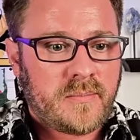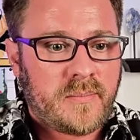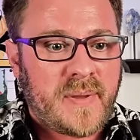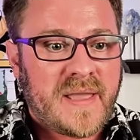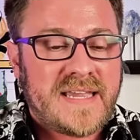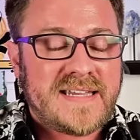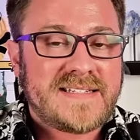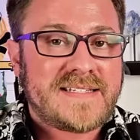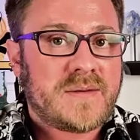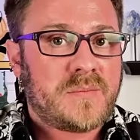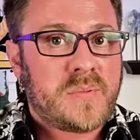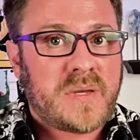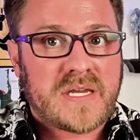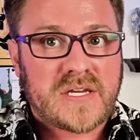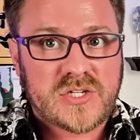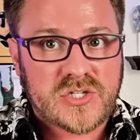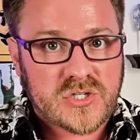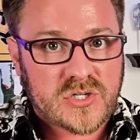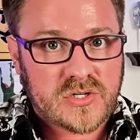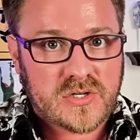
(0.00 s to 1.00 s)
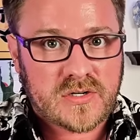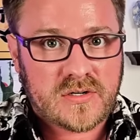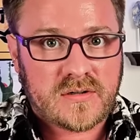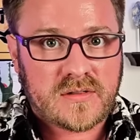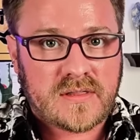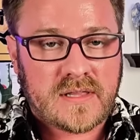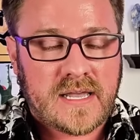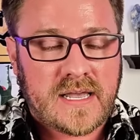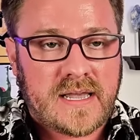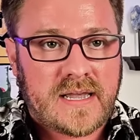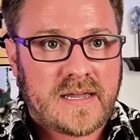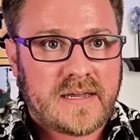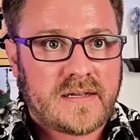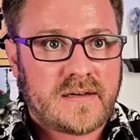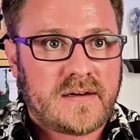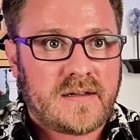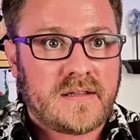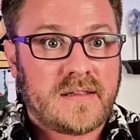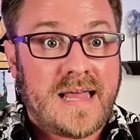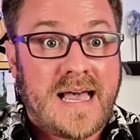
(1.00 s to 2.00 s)
paint a picture
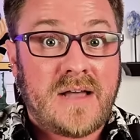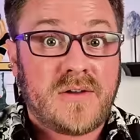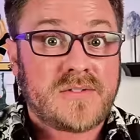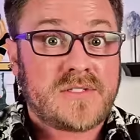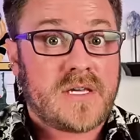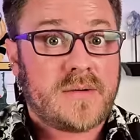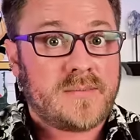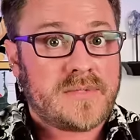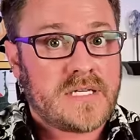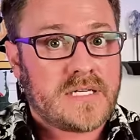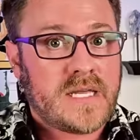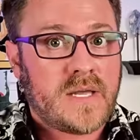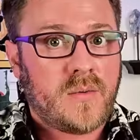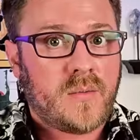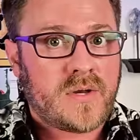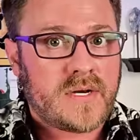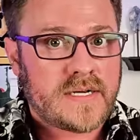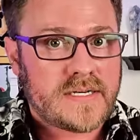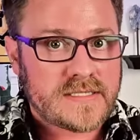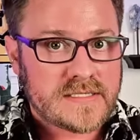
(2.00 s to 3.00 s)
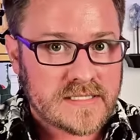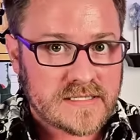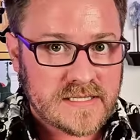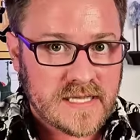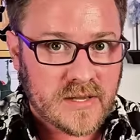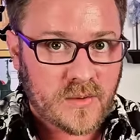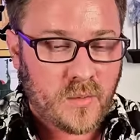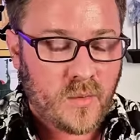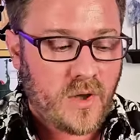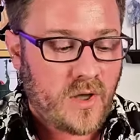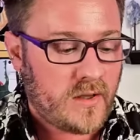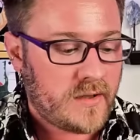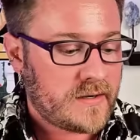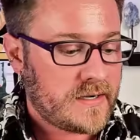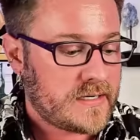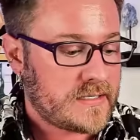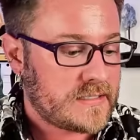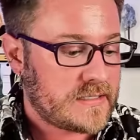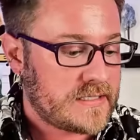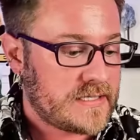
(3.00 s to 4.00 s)
that allows them to get what it is that they want
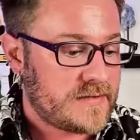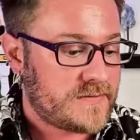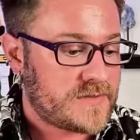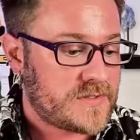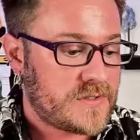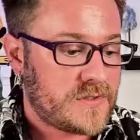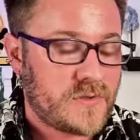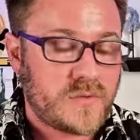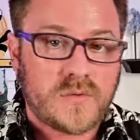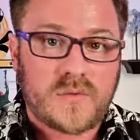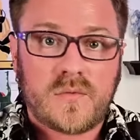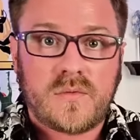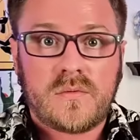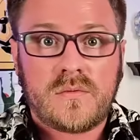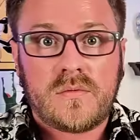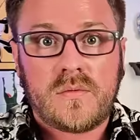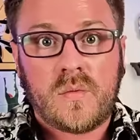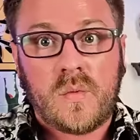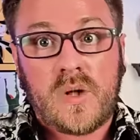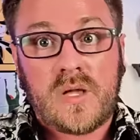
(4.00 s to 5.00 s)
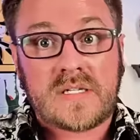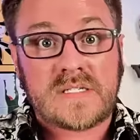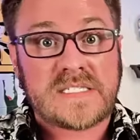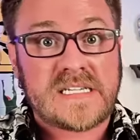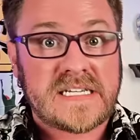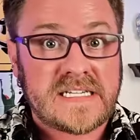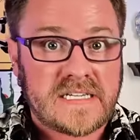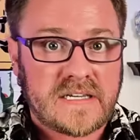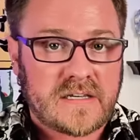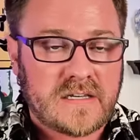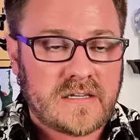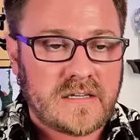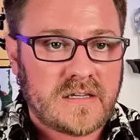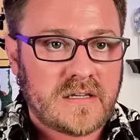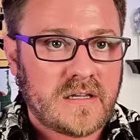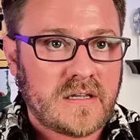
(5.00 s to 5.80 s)
and leaves you wanting.